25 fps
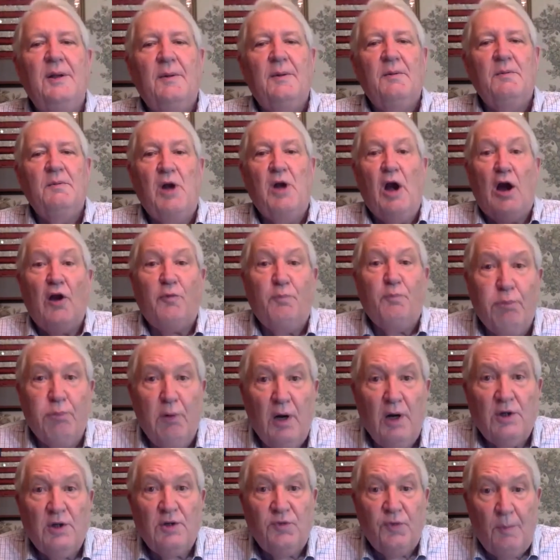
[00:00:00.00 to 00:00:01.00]
Garth
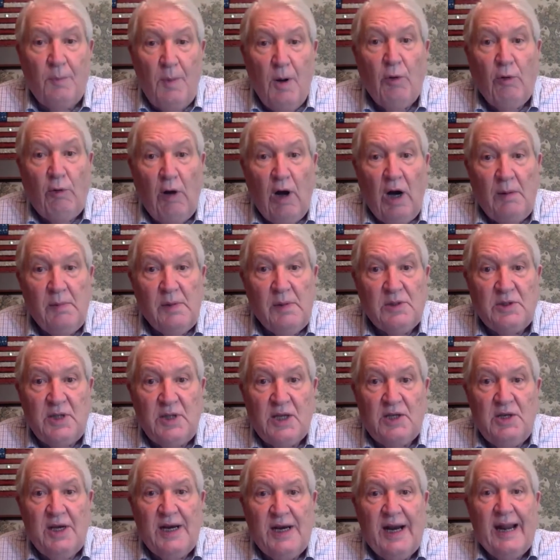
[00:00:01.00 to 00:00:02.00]
Brooks from Oklahoma
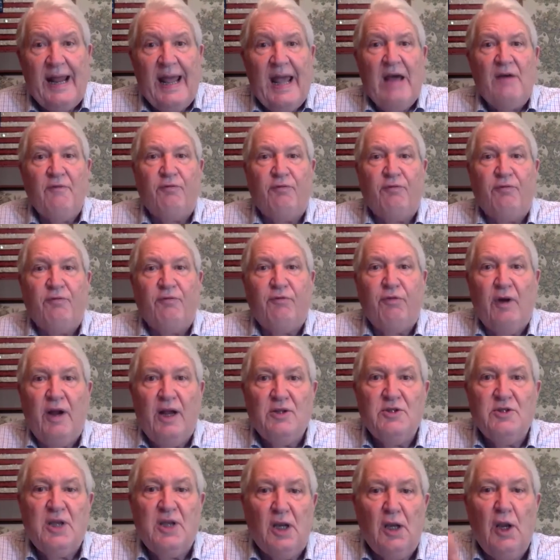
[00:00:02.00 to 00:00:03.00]
said, You got to have
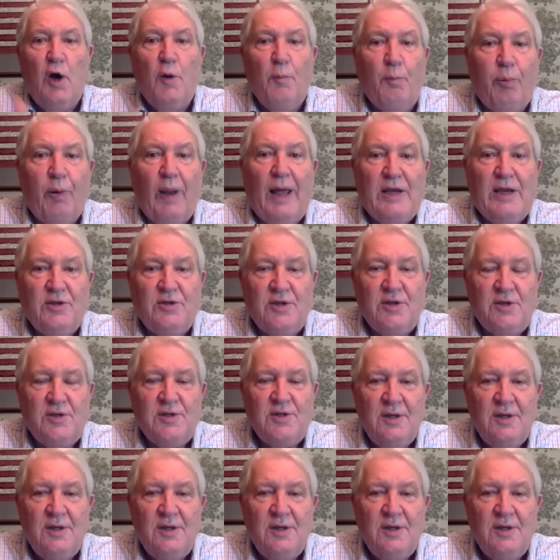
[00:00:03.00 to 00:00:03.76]
friends in low places.